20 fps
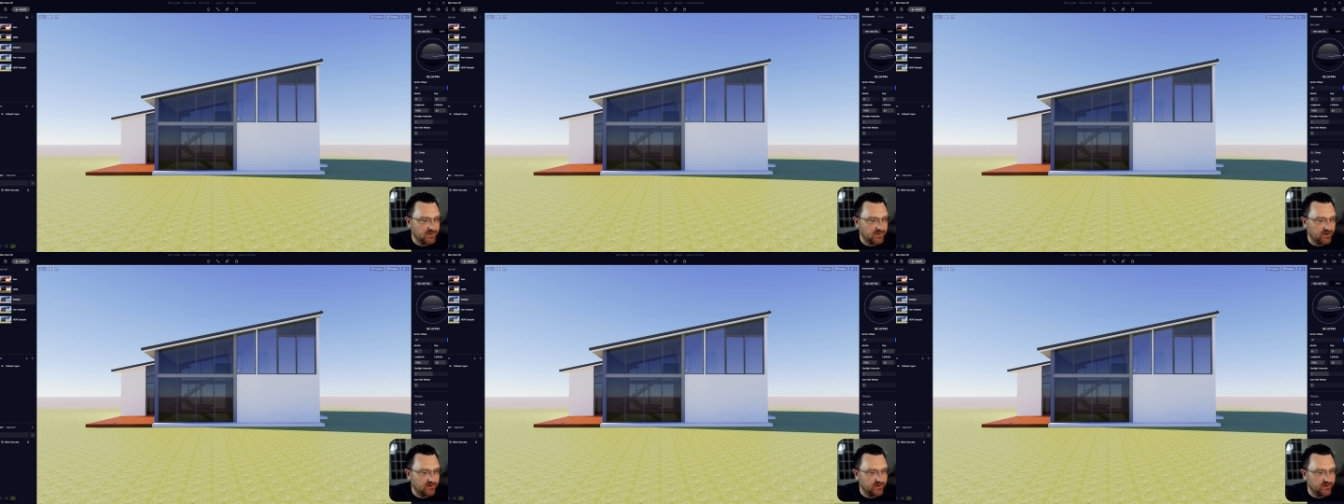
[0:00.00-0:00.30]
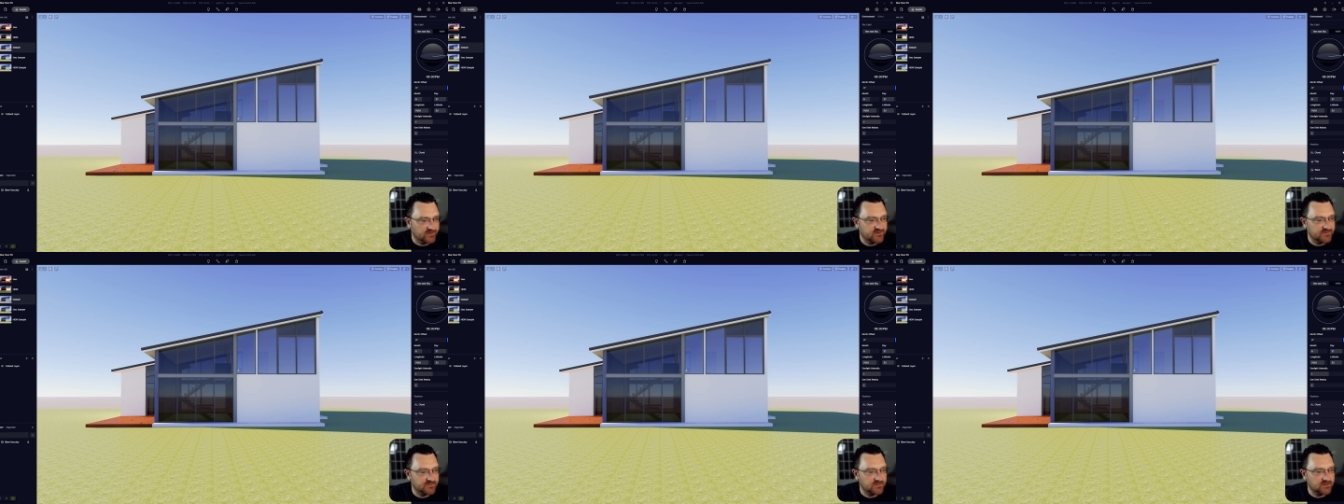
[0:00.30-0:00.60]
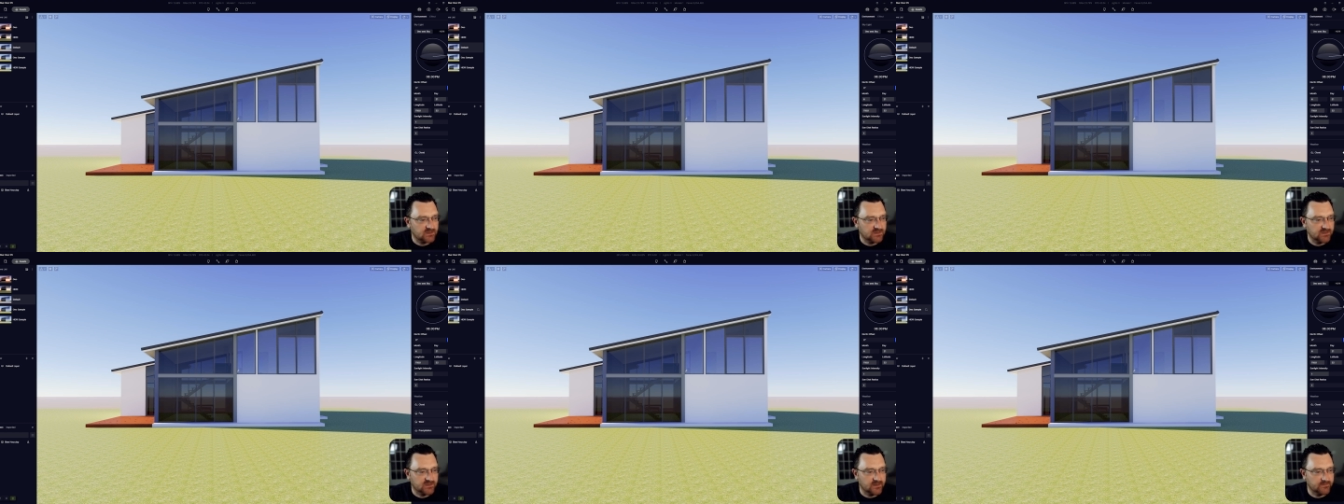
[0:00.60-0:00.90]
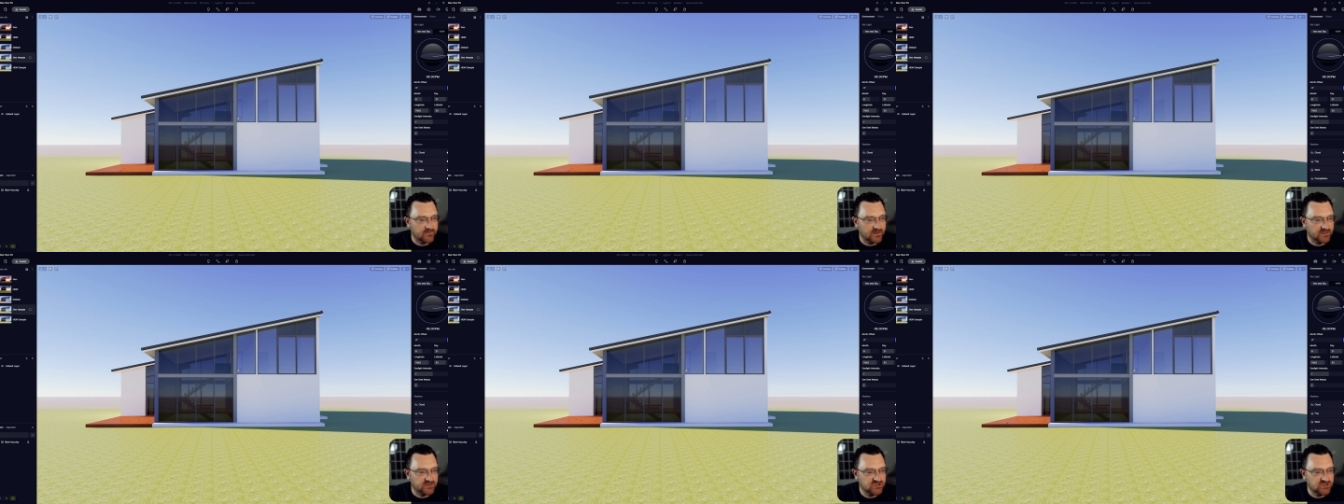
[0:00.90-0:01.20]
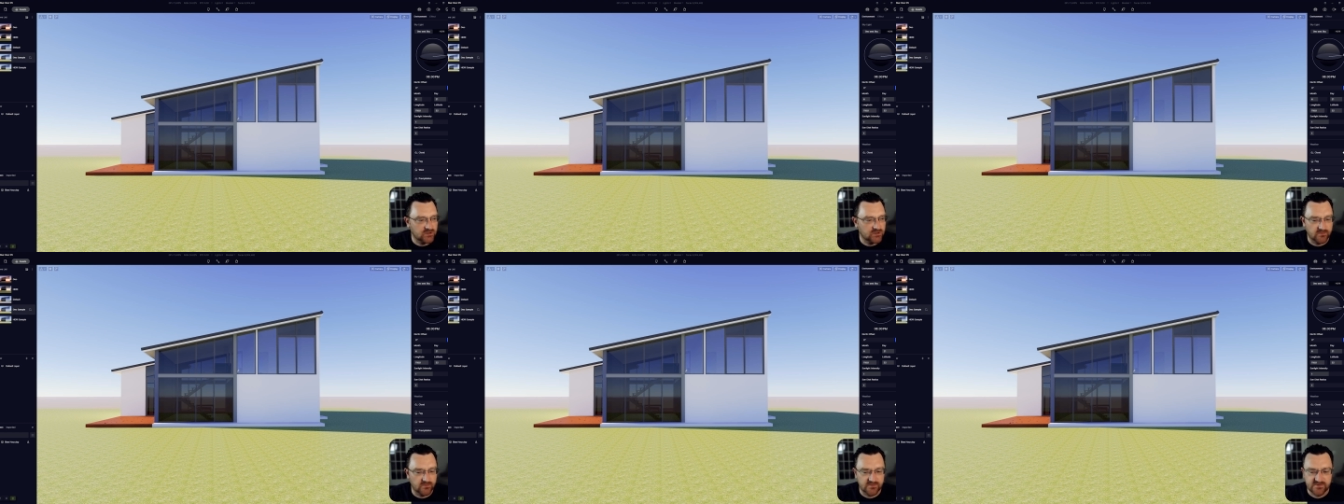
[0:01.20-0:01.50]
All right, so I'm gonna click on my
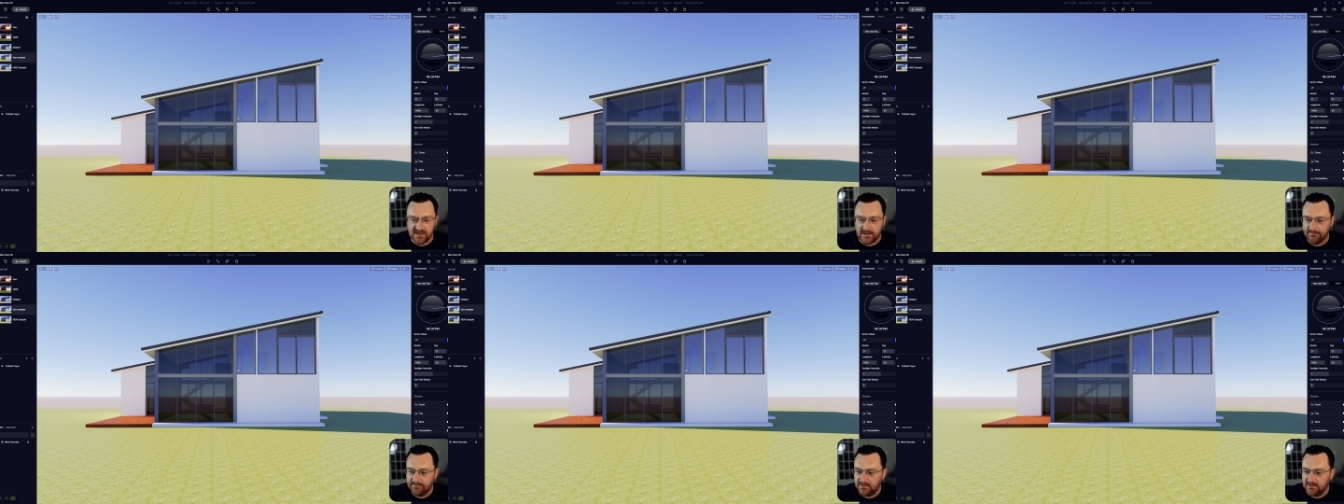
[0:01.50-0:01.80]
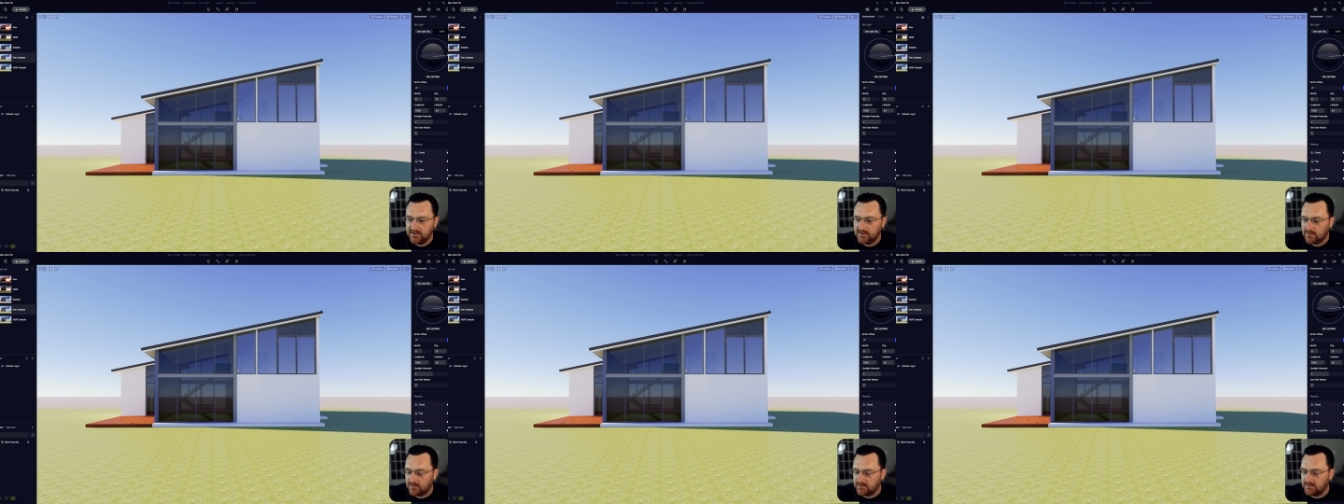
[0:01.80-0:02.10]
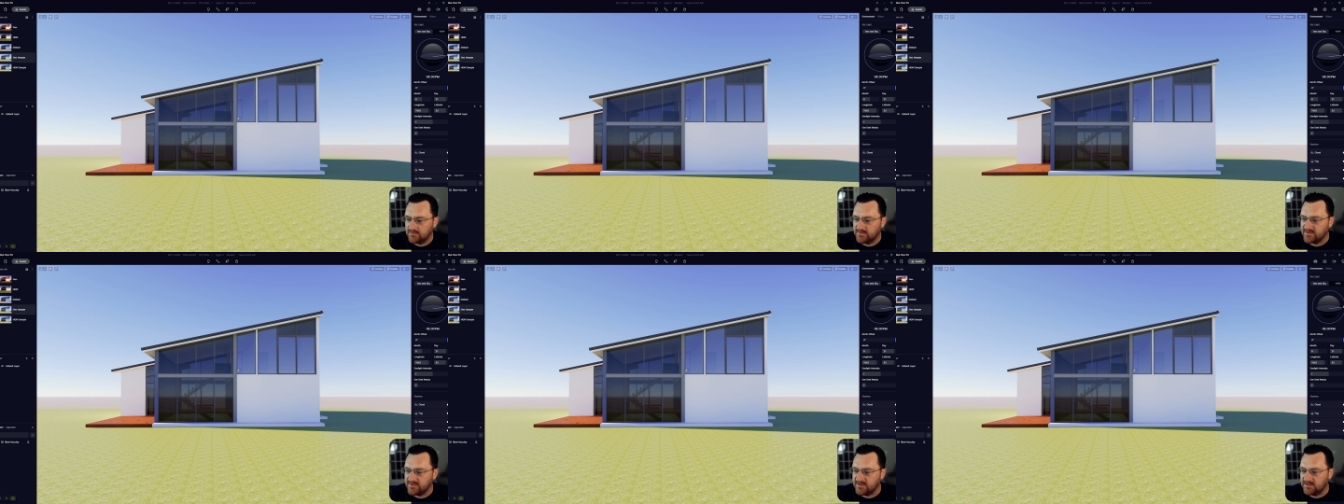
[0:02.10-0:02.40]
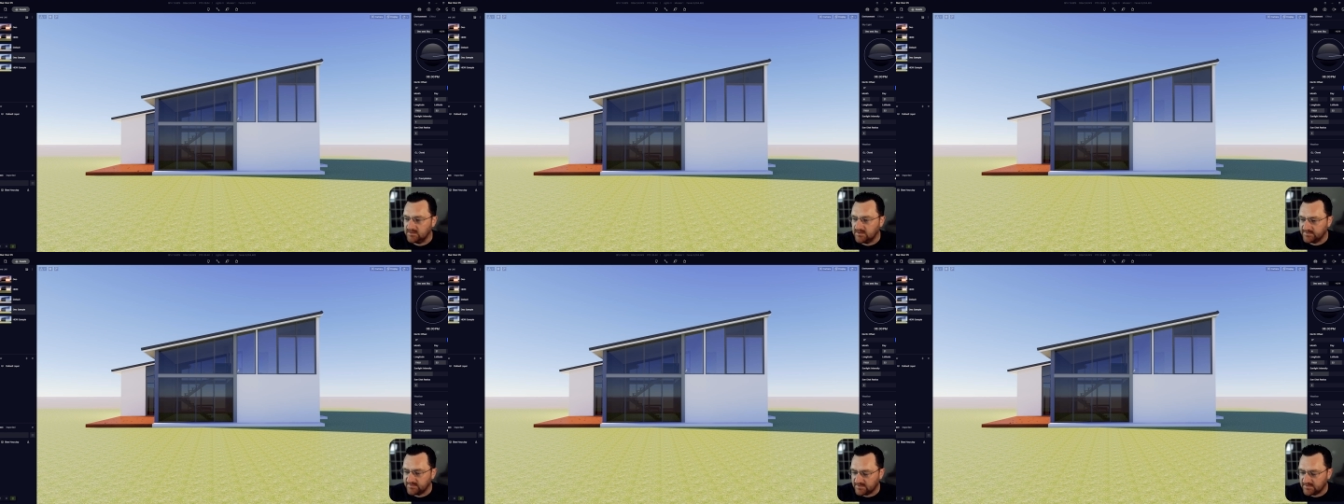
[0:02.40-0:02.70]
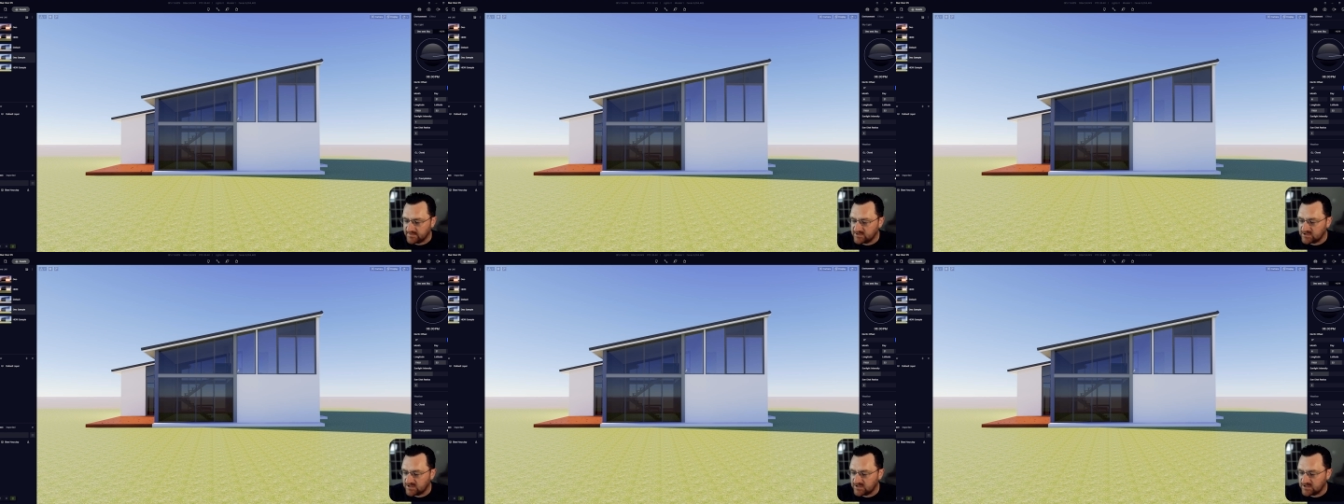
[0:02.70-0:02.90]
geo sample here and you'll see nothing has